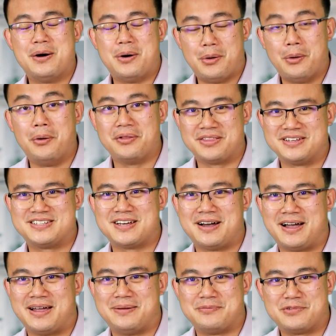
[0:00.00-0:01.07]
all the
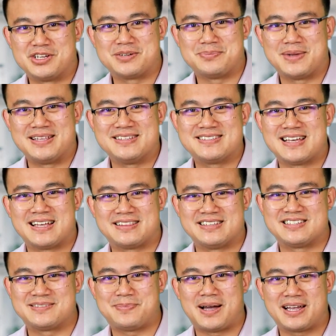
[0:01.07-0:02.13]
time, which means that the
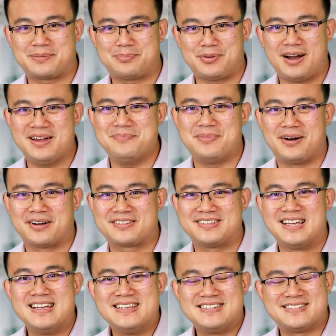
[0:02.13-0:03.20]
Spike Prime box
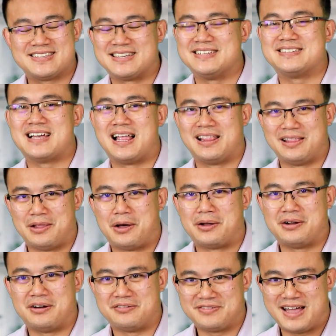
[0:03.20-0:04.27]
sees a lot
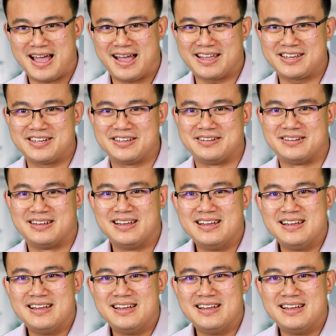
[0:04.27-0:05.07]
of action.